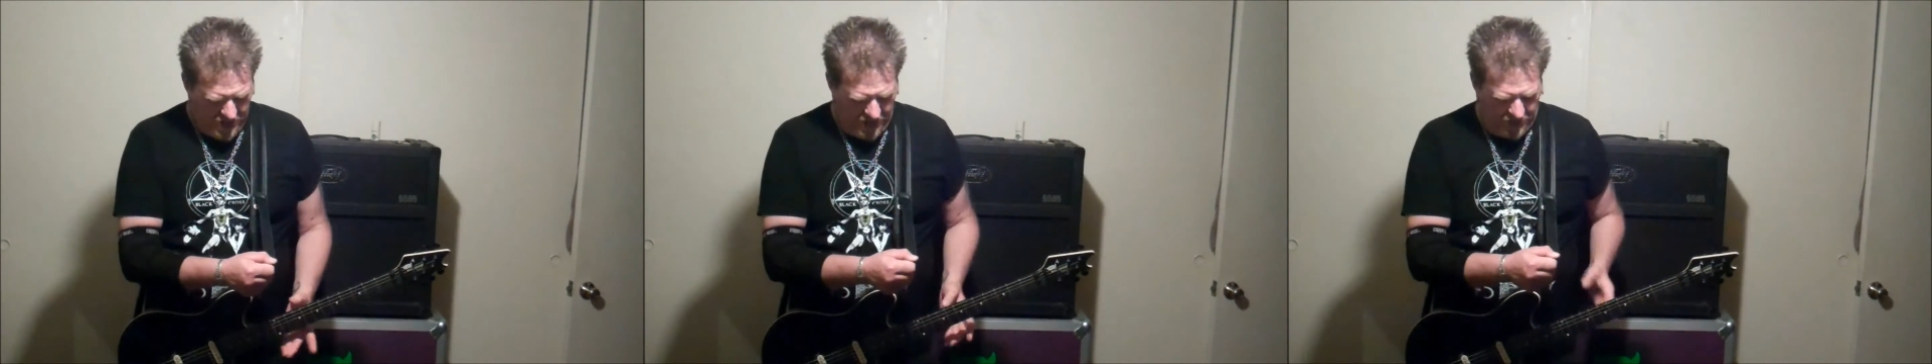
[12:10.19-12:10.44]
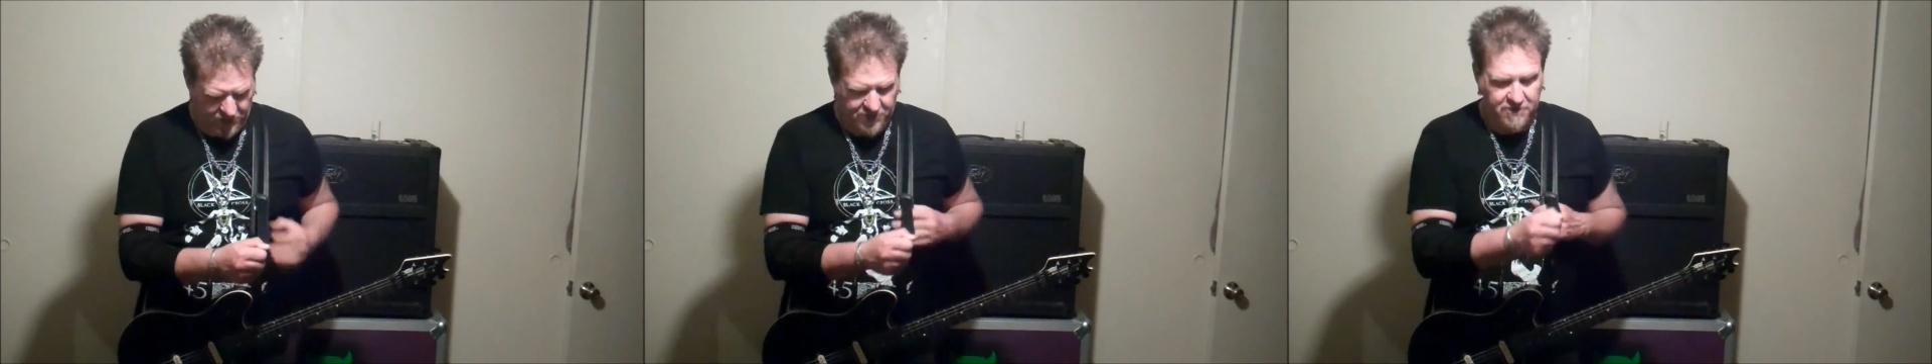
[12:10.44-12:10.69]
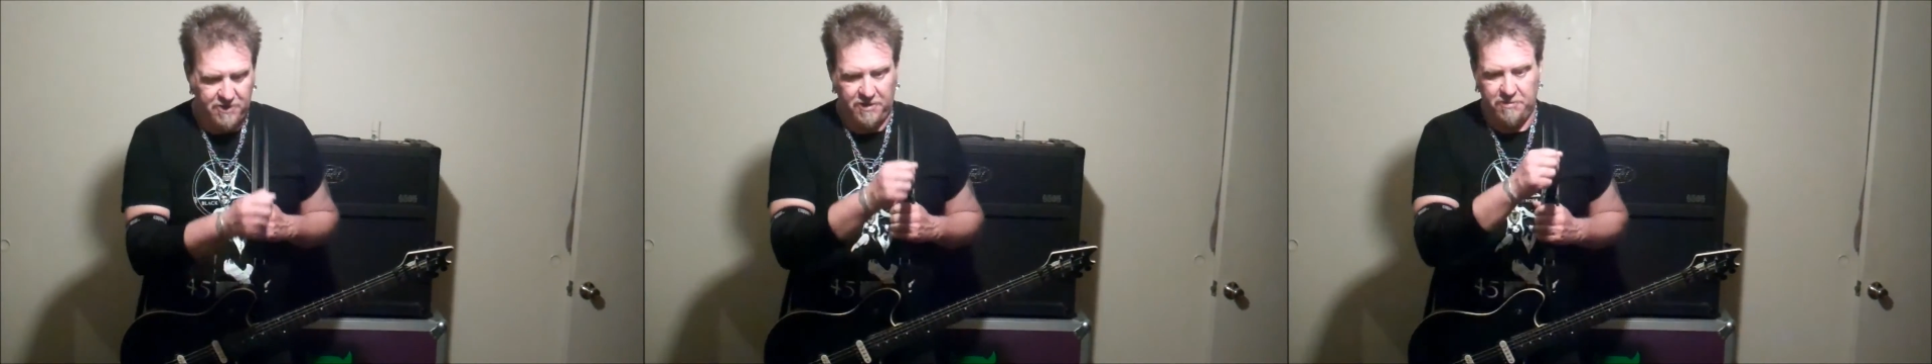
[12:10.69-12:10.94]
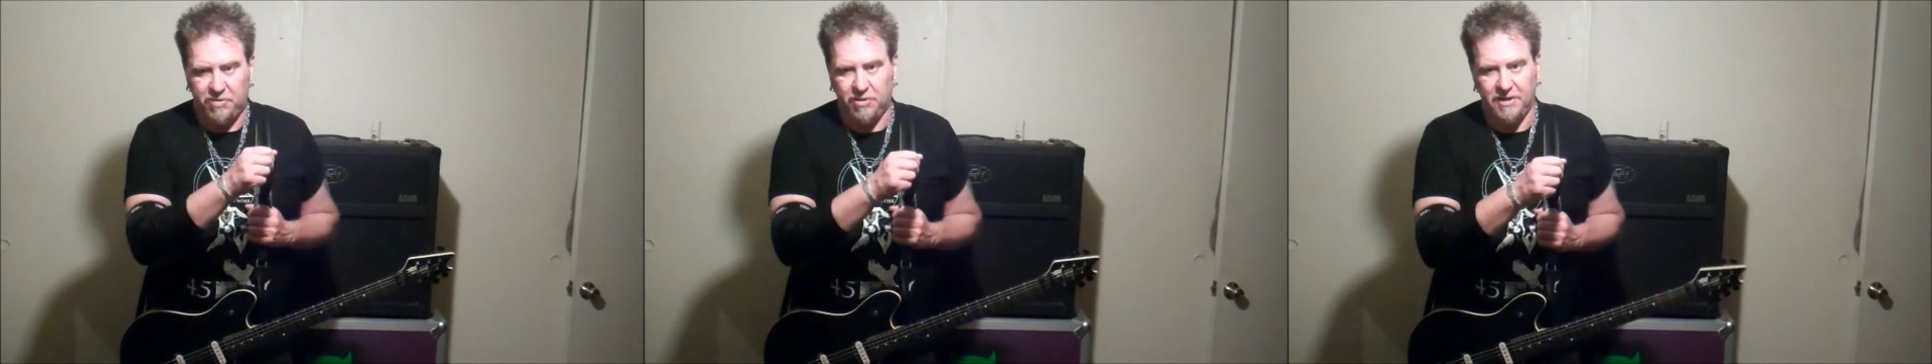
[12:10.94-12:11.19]
and you
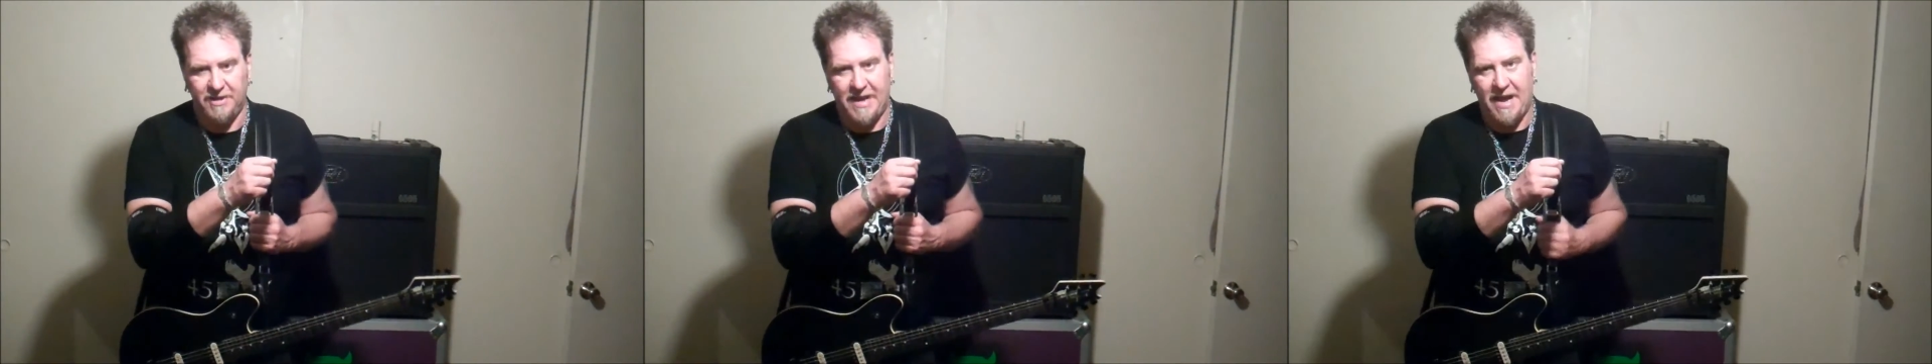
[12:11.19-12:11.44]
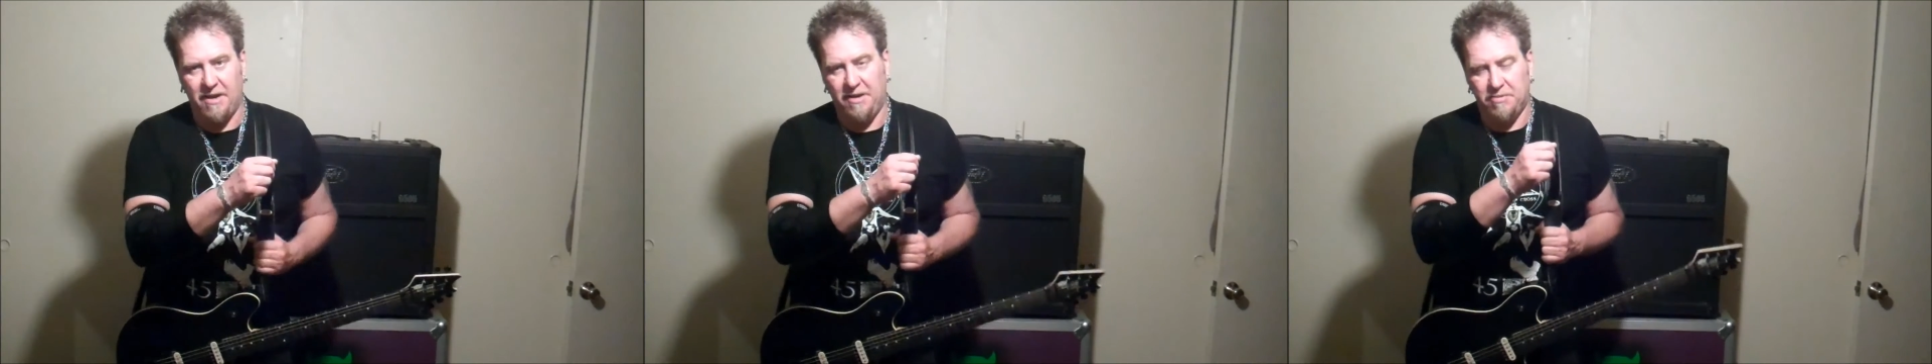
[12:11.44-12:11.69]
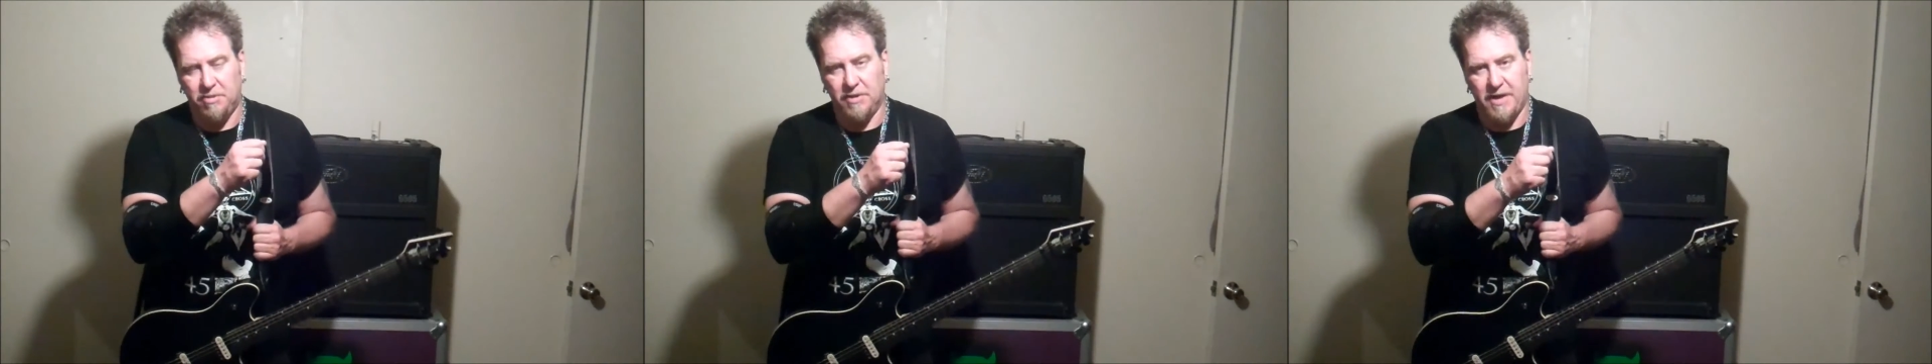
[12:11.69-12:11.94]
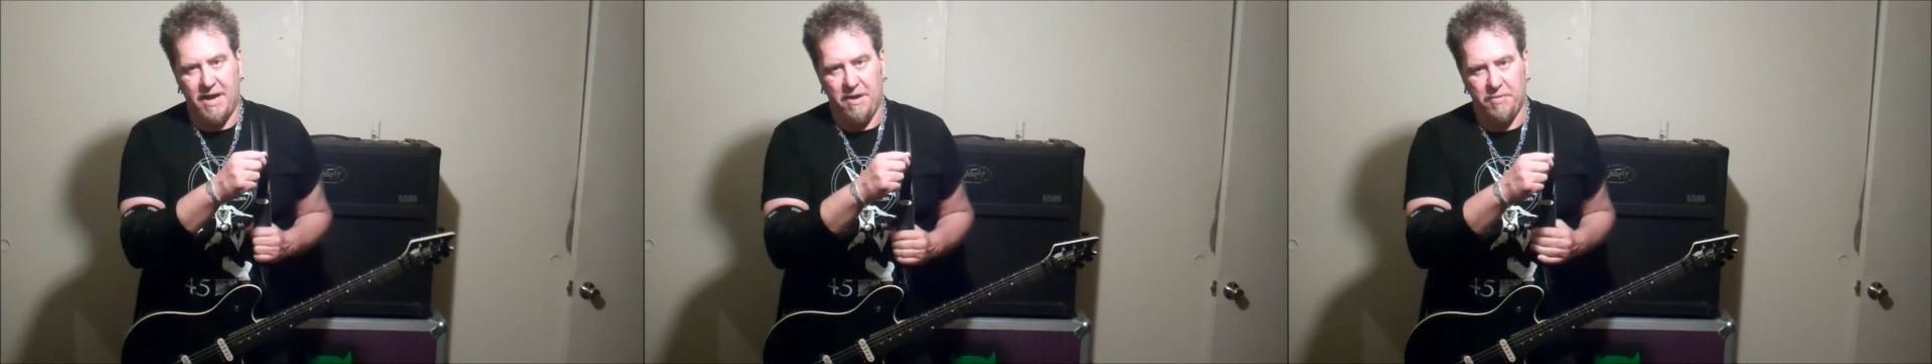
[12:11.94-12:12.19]
can pull it down, you can pull
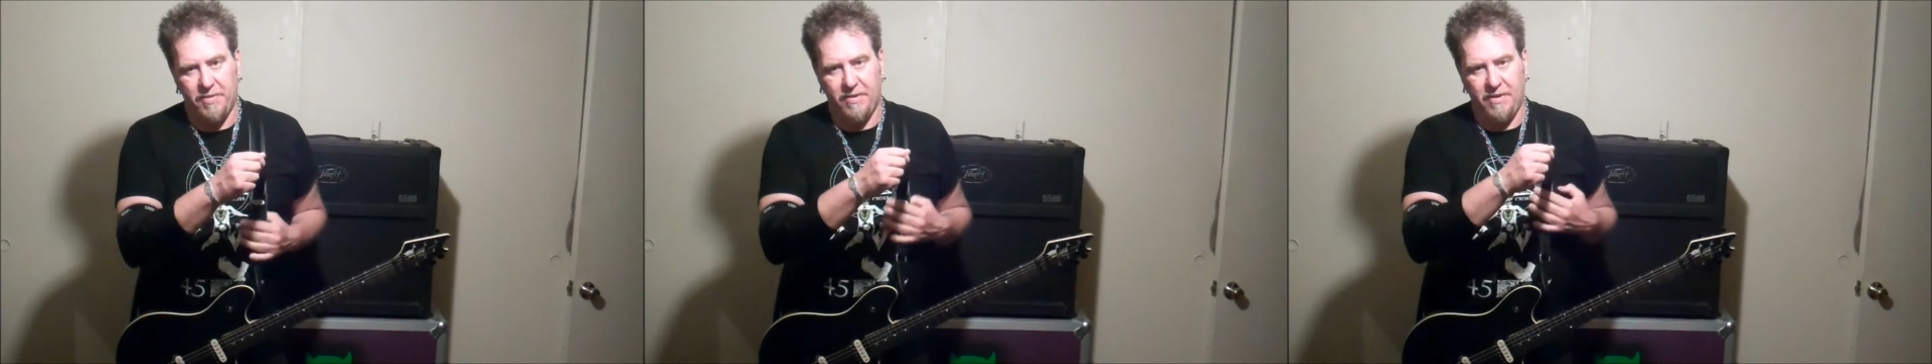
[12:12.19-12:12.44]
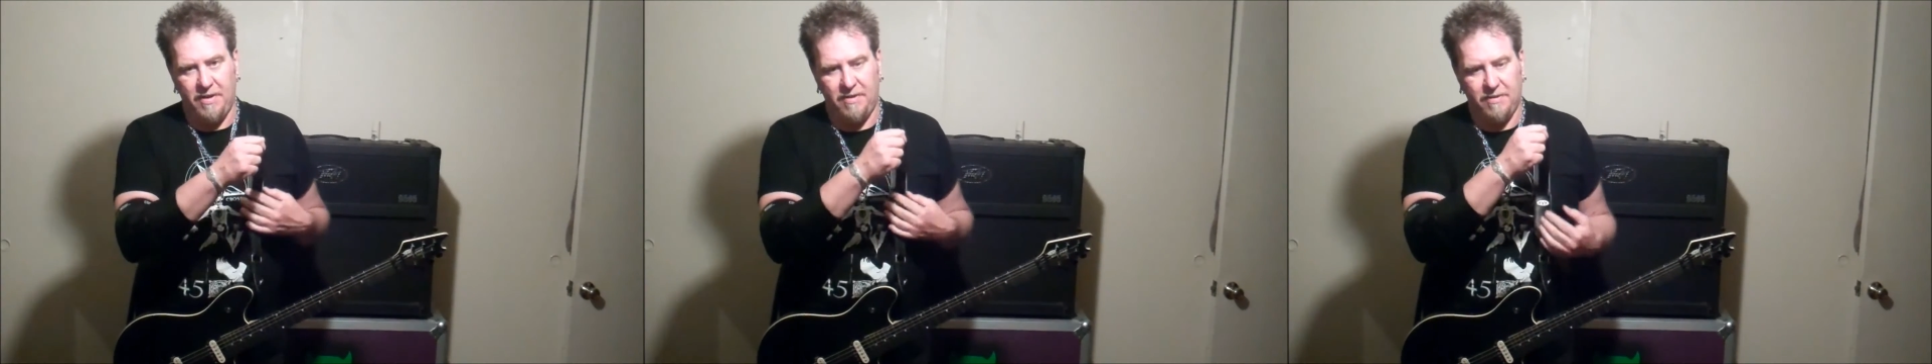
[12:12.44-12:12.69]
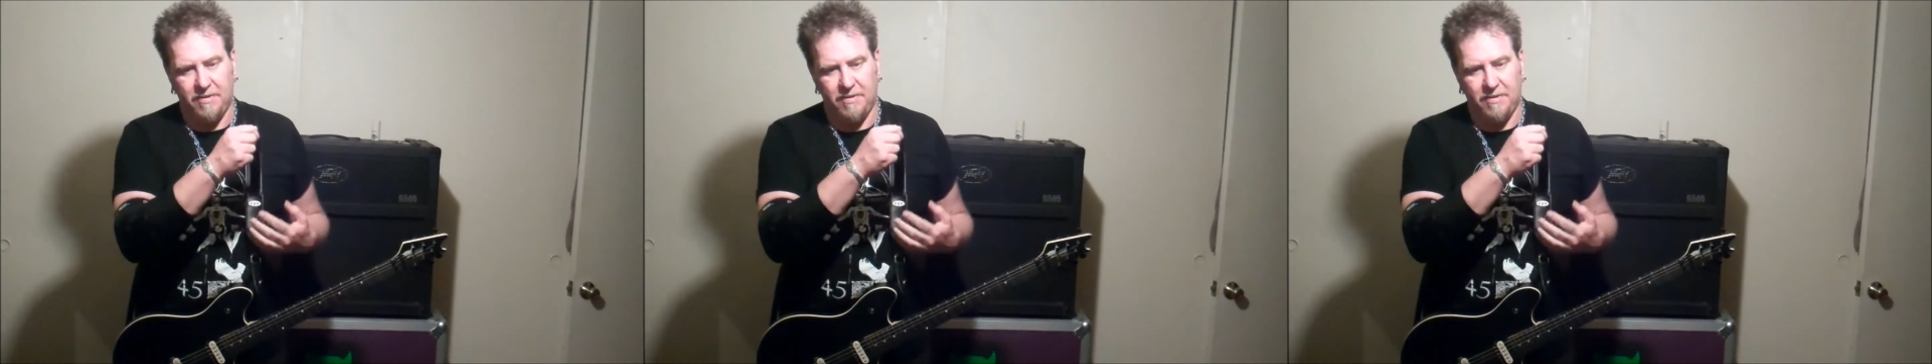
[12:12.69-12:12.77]
it up, and